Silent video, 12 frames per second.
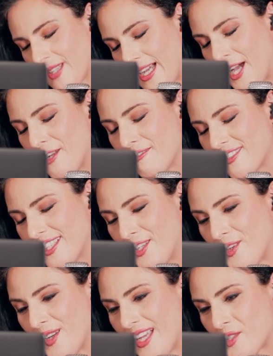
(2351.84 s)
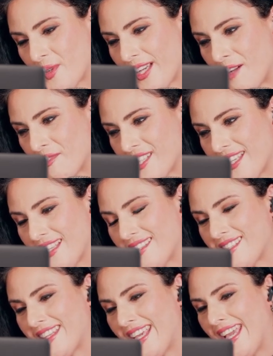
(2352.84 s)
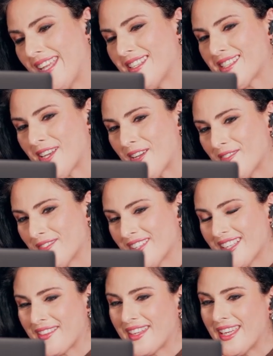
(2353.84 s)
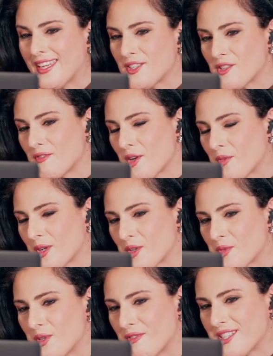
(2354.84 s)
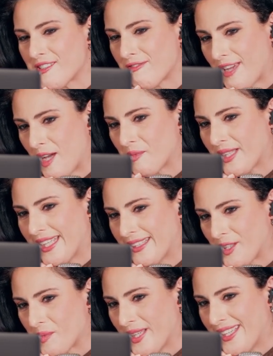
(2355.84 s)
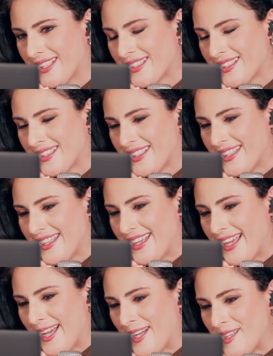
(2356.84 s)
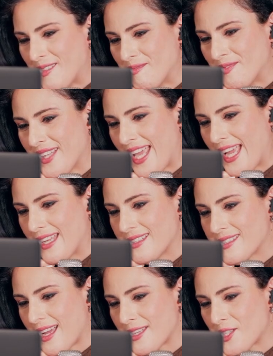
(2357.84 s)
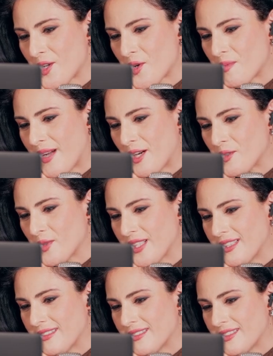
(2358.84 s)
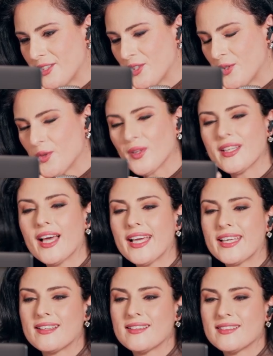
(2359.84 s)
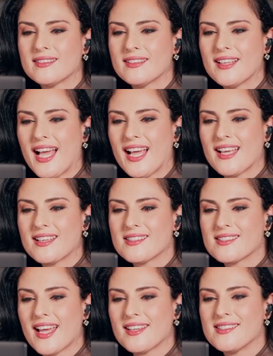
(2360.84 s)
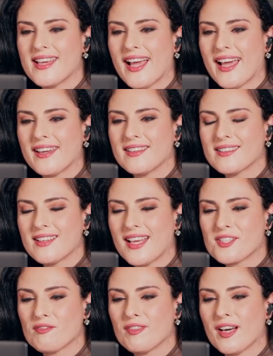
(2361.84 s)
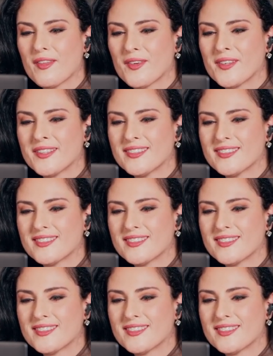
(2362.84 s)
kind of, you know, as we come to the end of the interview, I want to move into family a little bit, and ask you about what you're like as a dad, as a father.